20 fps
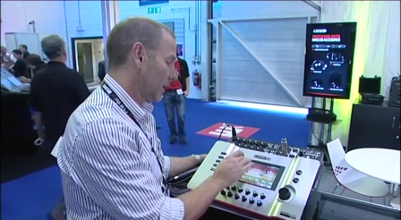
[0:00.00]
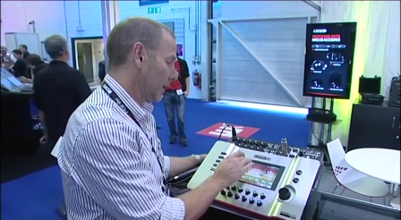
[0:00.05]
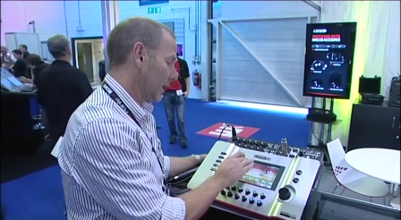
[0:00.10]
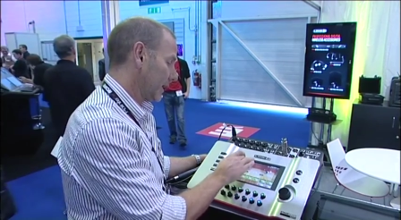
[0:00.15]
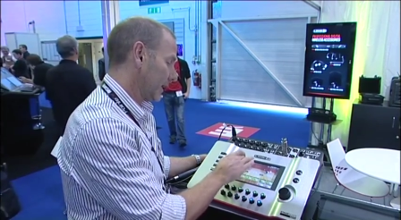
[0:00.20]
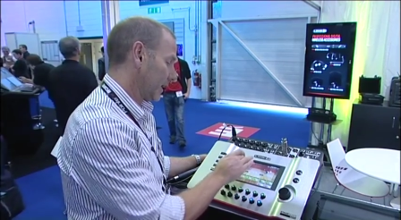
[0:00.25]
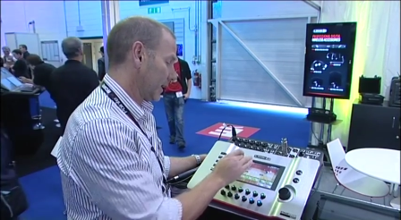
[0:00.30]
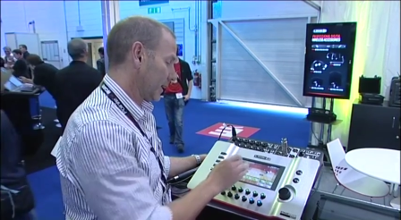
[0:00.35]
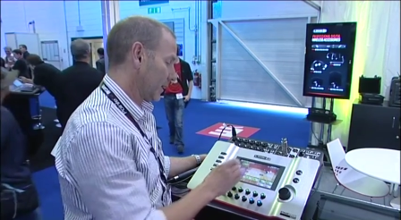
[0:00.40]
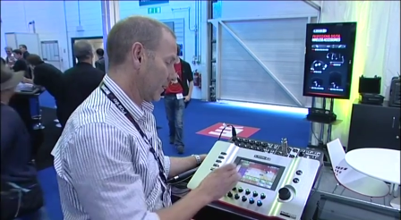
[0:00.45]
I
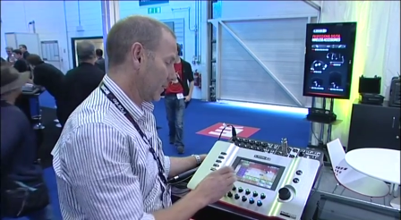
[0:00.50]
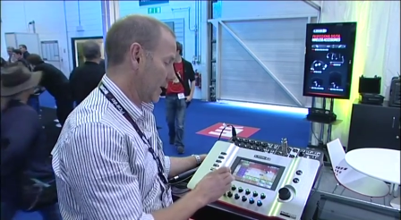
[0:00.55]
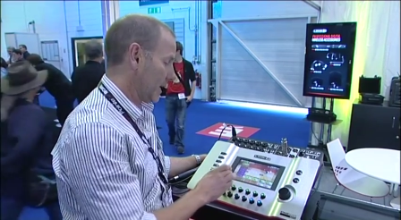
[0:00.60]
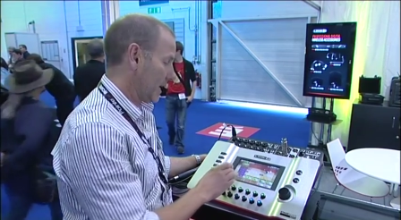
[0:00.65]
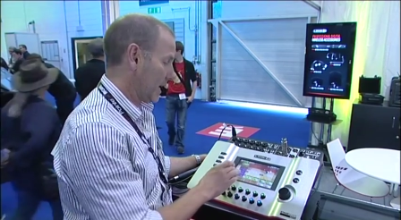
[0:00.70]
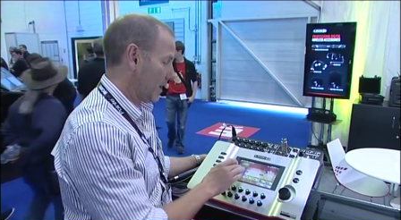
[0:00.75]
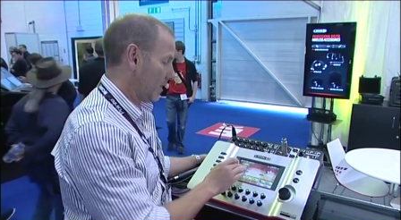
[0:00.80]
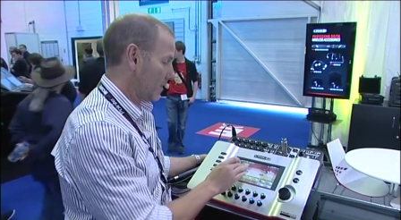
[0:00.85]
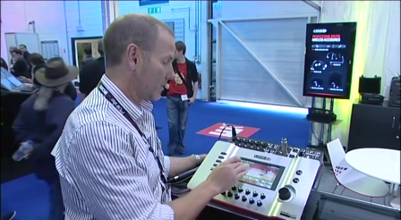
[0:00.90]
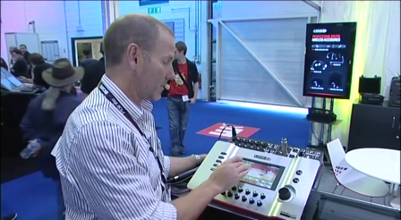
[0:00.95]
can go
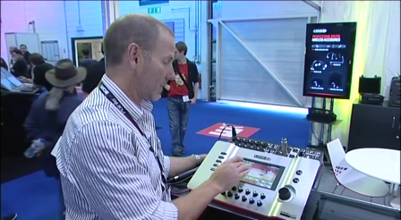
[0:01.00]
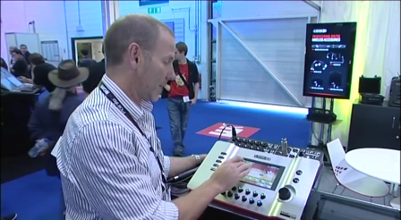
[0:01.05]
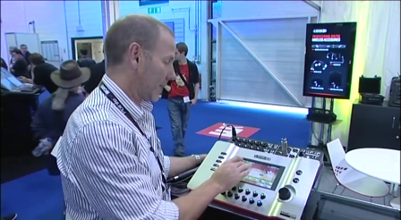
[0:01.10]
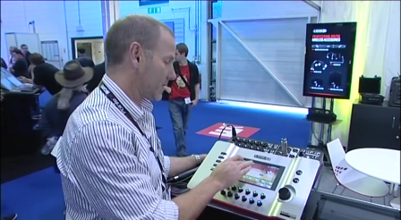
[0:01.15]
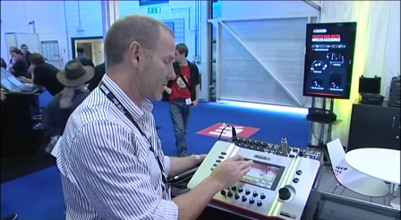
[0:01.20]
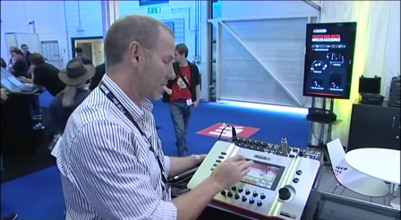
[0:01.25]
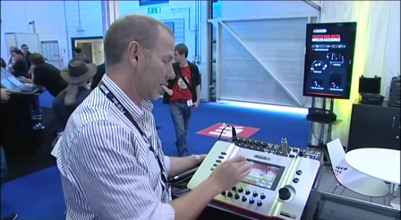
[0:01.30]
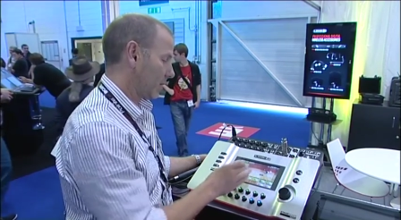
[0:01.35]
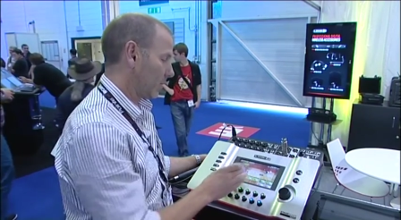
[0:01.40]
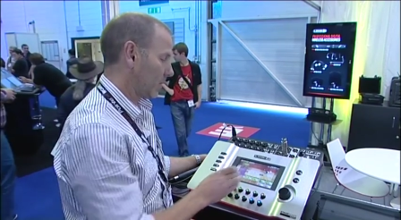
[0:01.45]
here and say
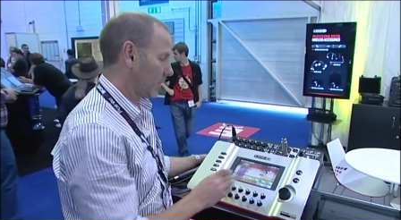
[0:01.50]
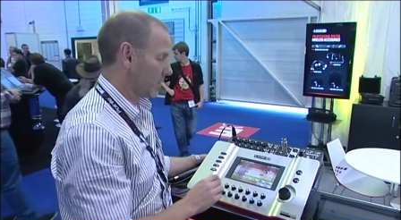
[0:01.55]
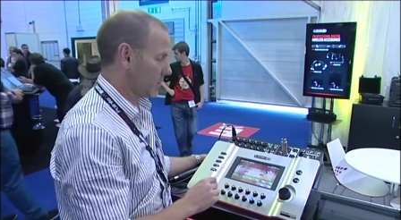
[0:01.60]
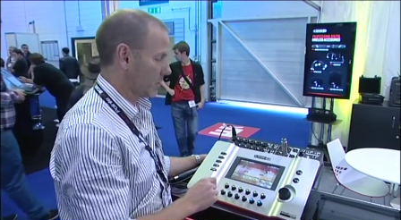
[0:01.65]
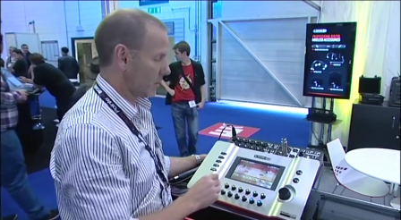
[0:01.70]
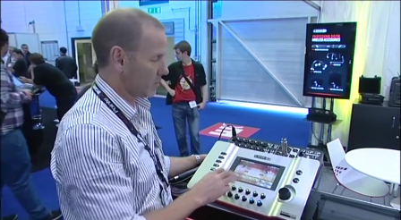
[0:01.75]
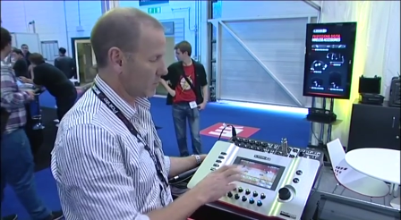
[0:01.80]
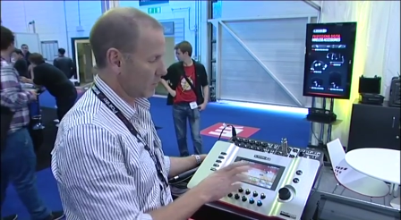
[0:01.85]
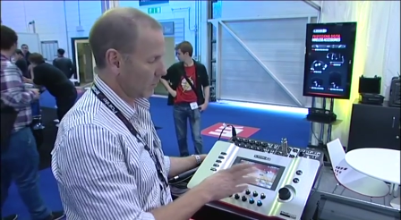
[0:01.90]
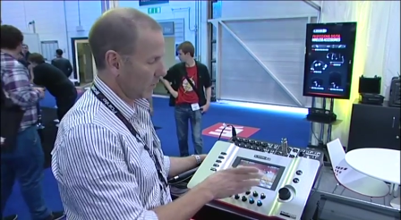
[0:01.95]
actually I want
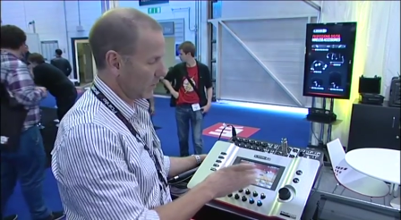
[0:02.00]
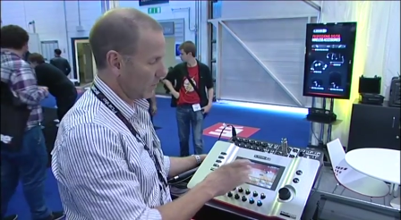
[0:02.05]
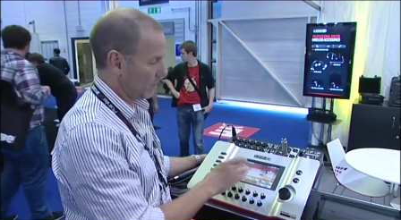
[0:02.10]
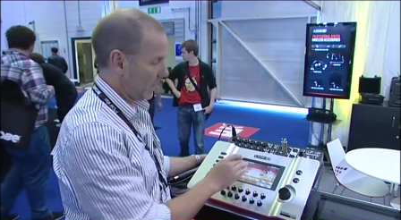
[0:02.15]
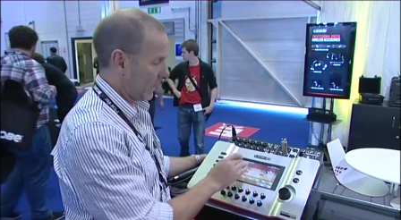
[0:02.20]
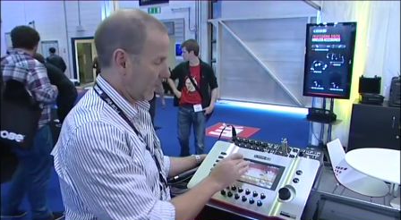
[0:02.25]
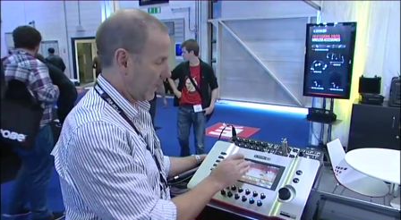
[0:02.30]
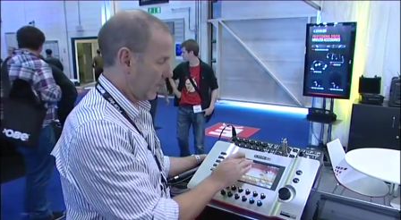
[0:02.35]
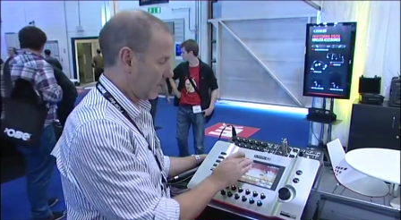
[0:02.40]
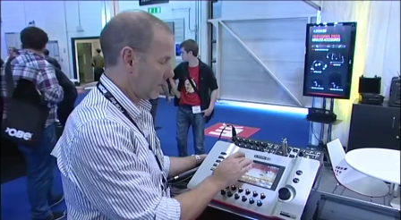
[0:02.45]
to adjust all the
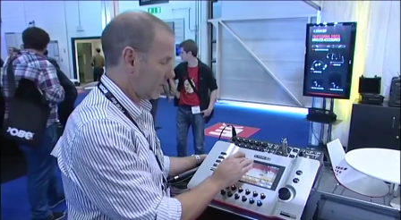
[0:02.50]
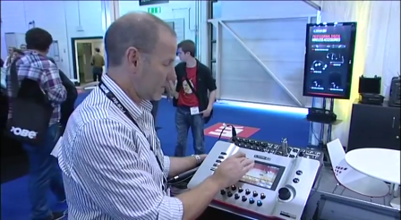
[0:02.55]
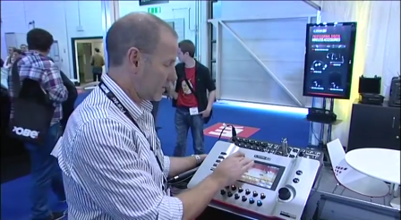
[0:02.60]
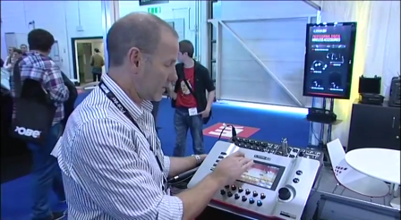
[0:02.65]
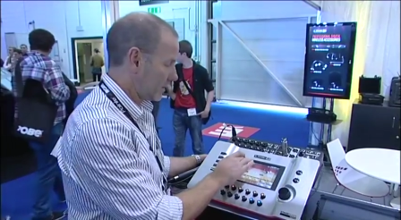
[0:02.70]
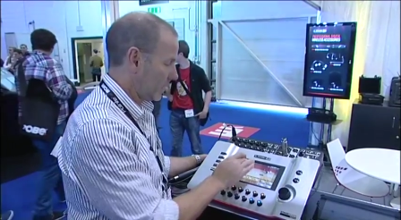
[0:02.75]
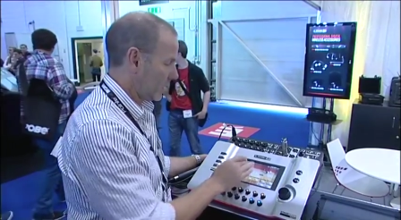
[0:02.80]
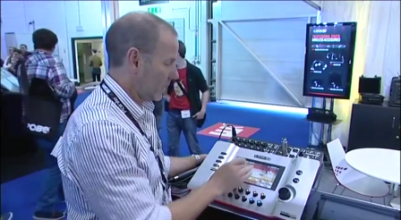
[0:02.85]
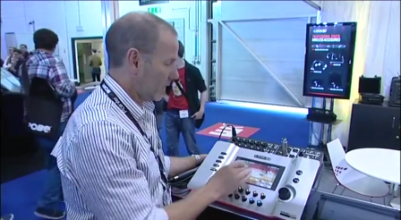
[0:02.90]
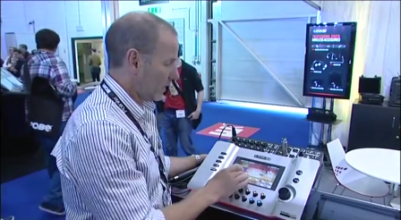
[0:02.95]
pans,
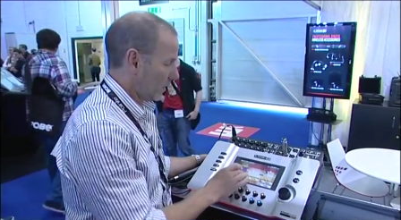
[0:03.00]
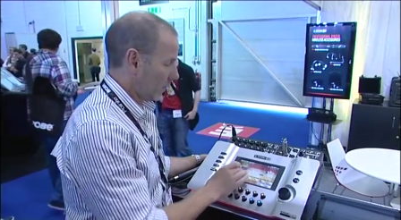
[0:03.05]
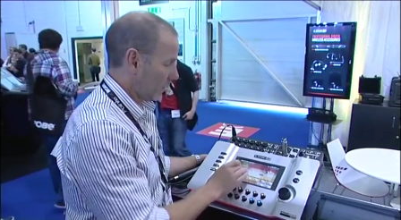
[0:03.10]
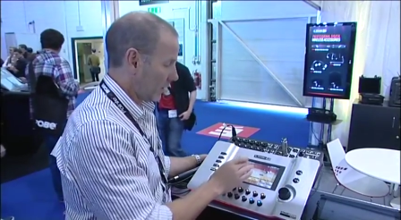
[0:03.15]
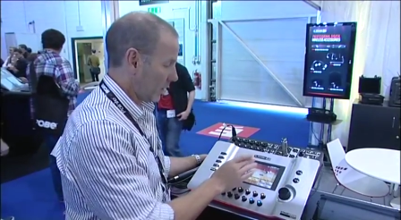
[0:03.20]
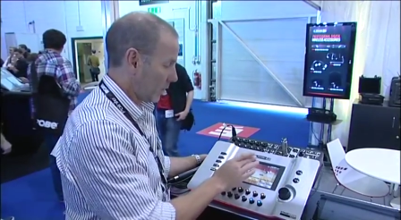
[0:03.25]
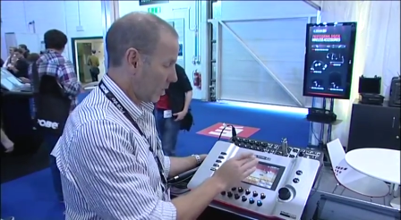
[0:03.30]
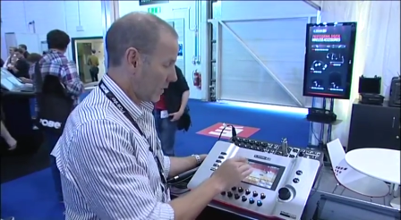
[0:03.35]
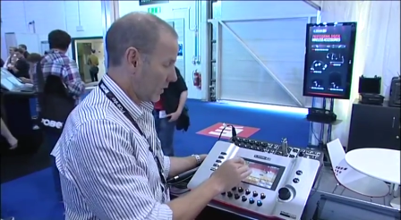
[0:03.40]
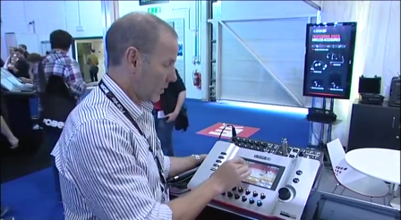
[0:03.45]

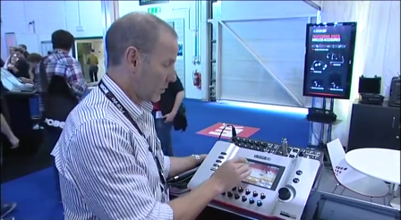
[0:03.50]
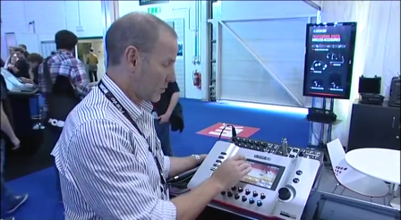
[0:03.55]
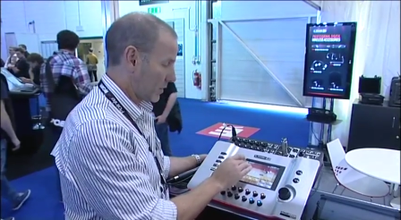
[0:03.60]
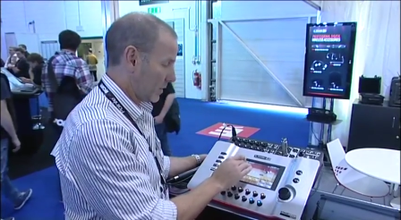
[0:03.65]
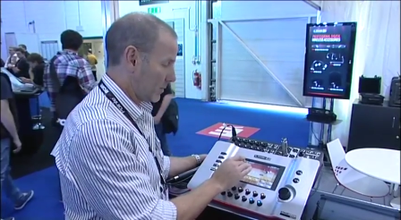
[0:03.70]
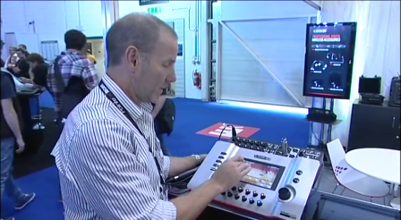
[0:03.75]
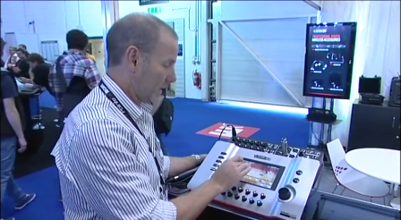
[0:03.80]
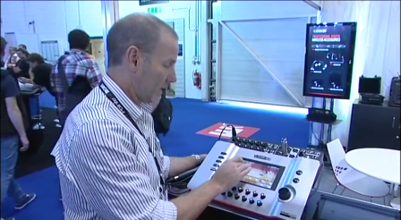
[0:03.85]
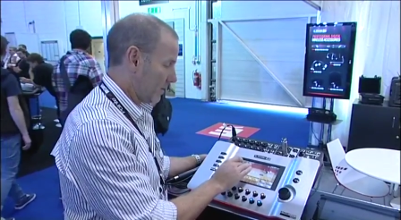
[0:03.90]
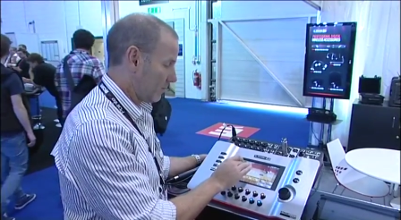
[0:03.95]
or I want to
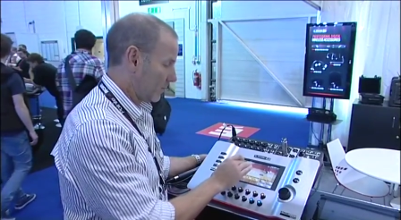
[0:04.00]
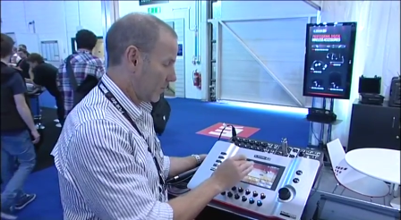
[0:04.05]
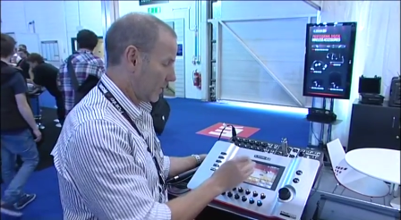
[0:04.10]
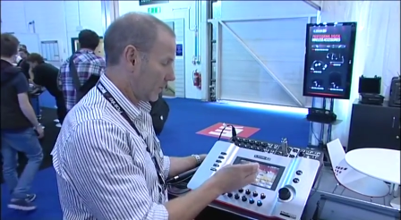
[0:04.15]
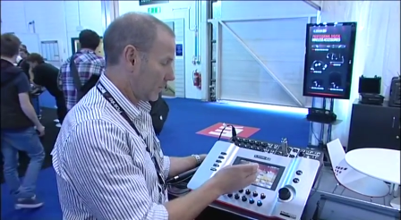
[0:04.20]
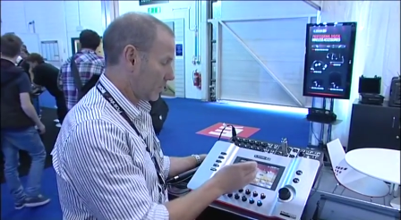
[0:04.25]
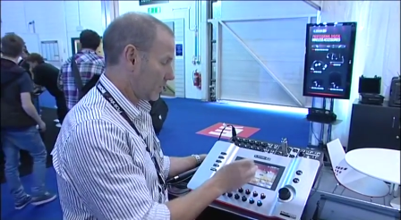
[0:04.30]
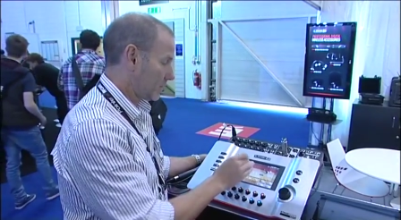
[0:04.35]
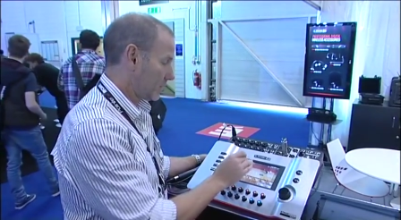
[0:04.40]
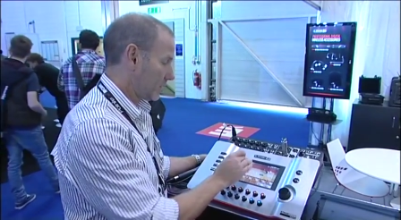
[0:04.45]
trim the
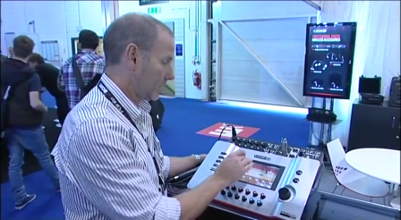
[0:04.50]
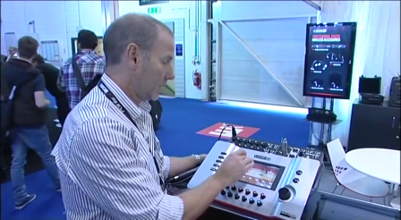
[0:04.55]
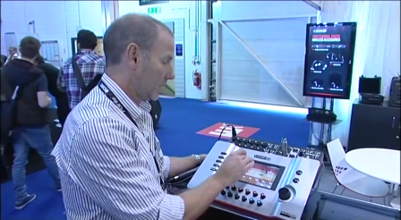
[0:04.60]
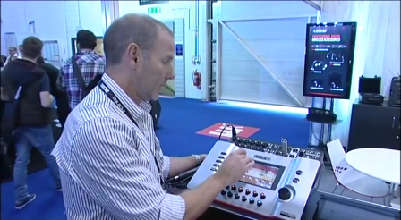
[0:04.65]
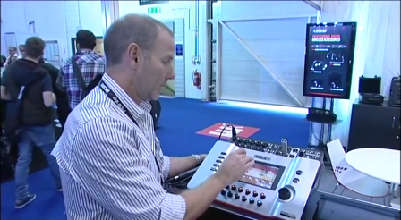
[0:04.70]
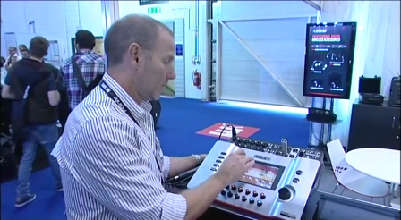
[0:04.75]
inputs.